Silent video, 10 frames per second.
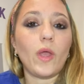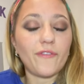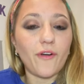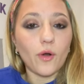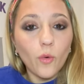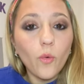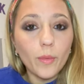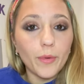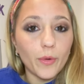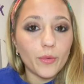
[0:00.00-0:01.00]
if our
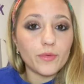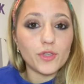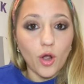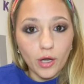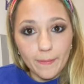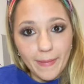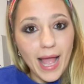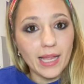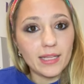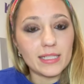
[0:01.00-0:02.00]
hormones are
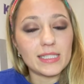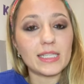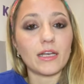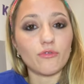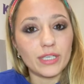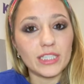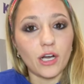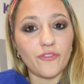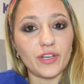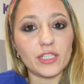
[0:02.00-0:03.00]
imbalanced, then reaching
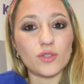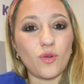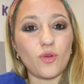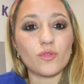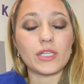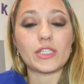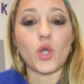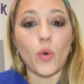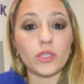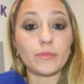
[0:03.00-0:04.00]
our fitness goals, it's
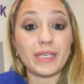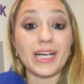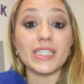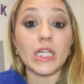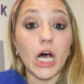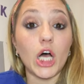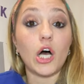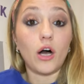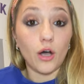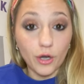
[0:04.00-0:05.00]
going to be a lot
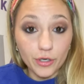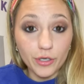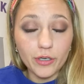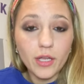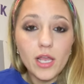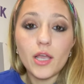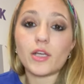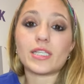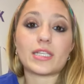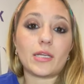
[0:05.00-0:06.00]
harder
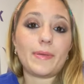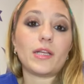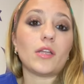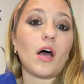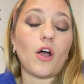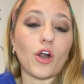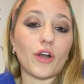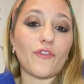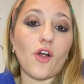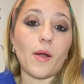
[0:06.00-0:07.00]
because it's going to be a lot
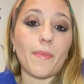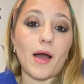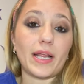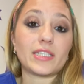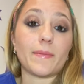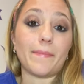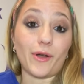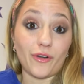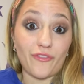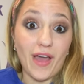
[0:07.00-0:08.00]
harder for our body to
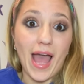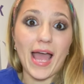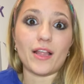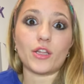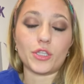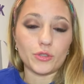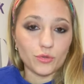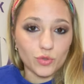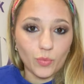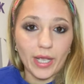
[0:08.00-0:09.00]
burn fat,
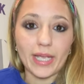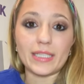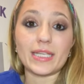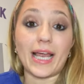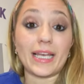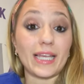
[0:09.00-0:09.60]
lose weight, and